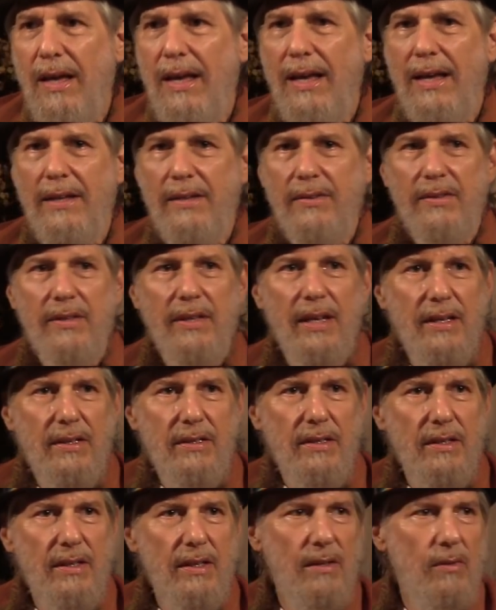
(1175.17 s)
And
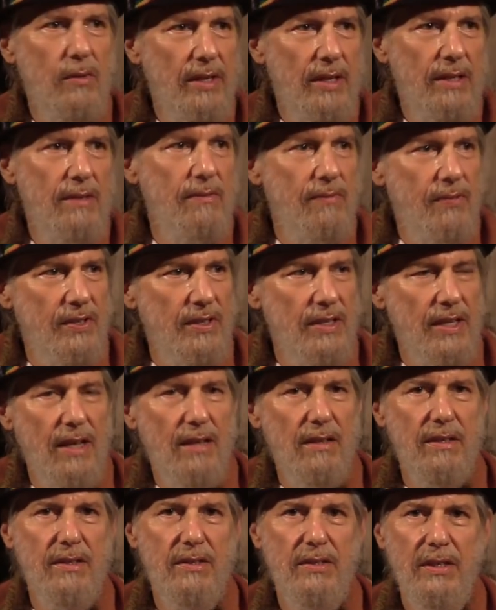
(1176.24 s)
then
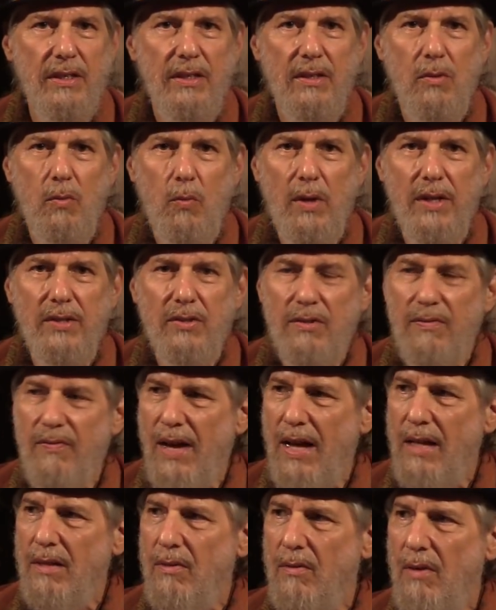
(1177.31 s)
infidelity, once
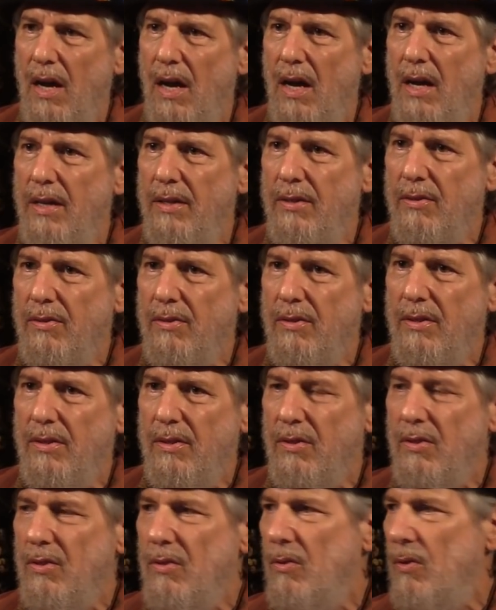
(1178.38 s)
valorized,
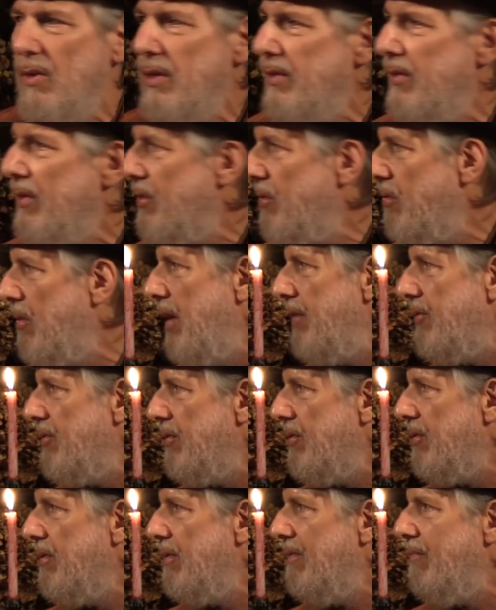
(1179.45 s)
destroyed the
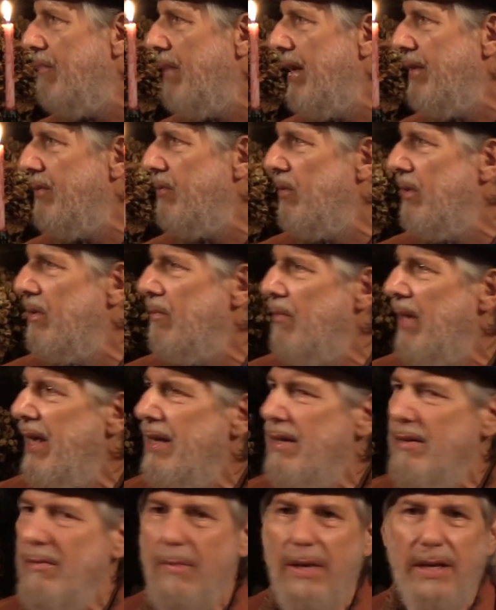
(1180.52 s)
trust of men with
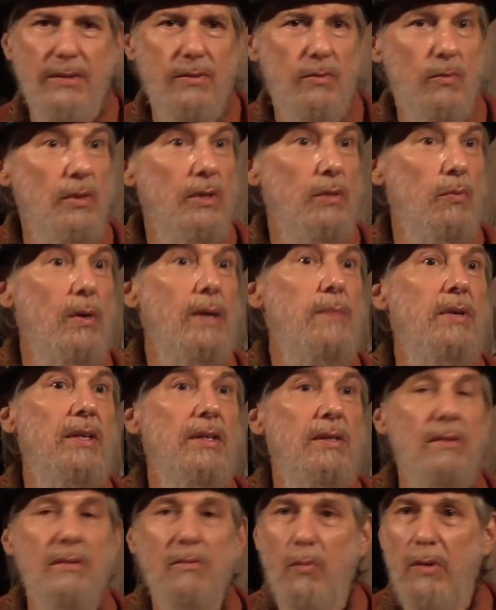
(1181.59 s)
men, men with
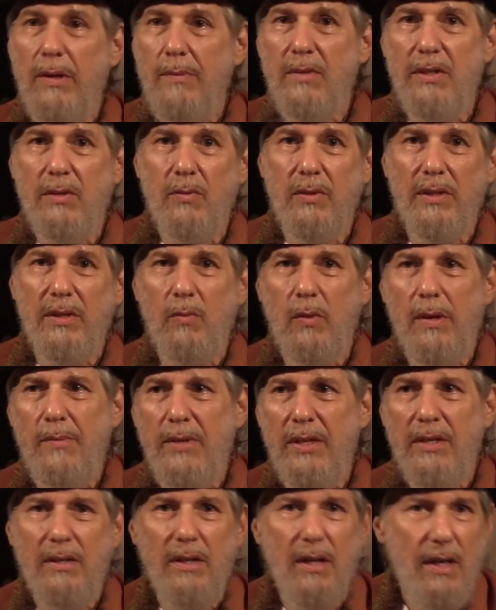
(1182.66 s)
women, women with
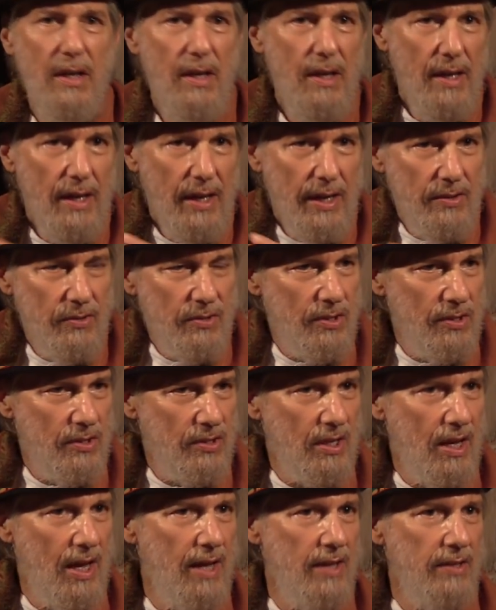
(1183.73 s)
women, and
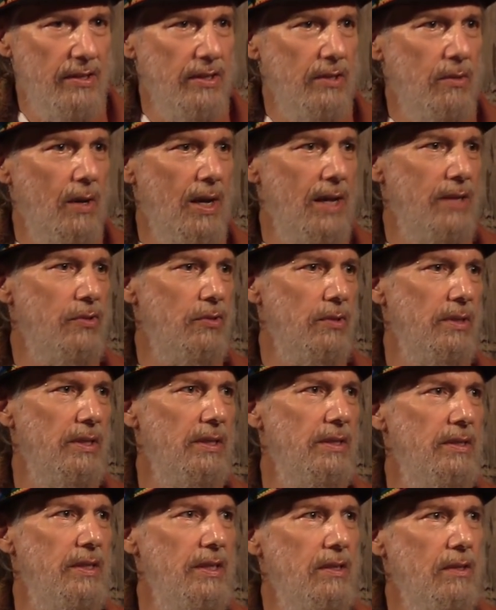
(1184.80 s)
society
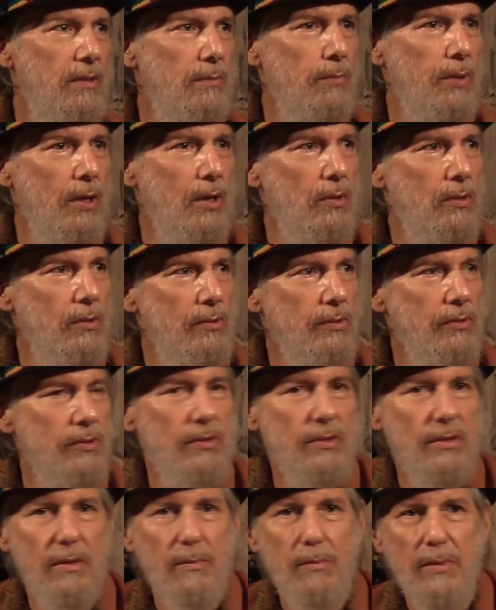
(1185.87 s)
gradually
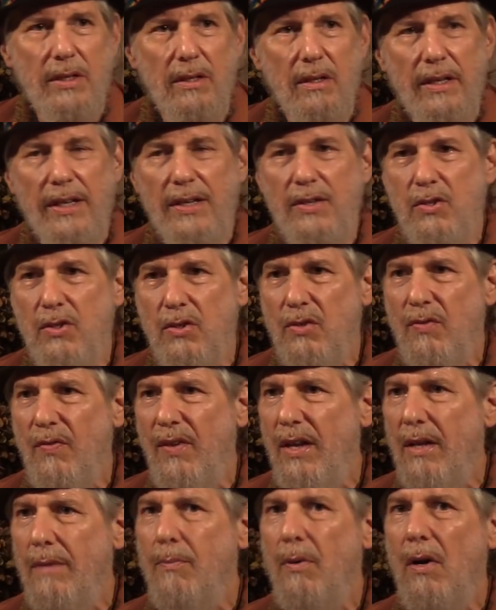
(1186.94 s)
decomposed. The Middle Ages
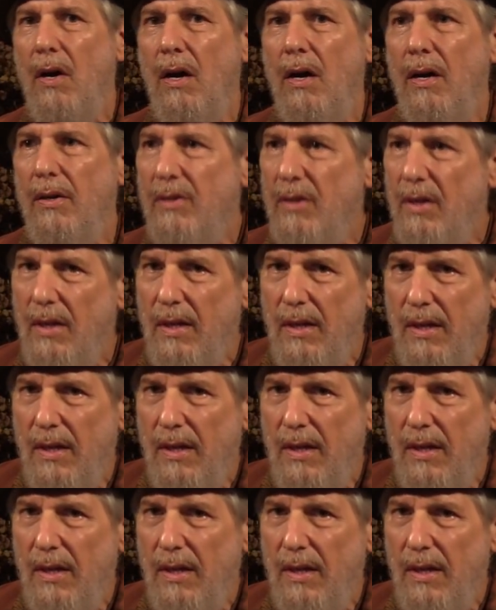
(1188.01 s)
fell apart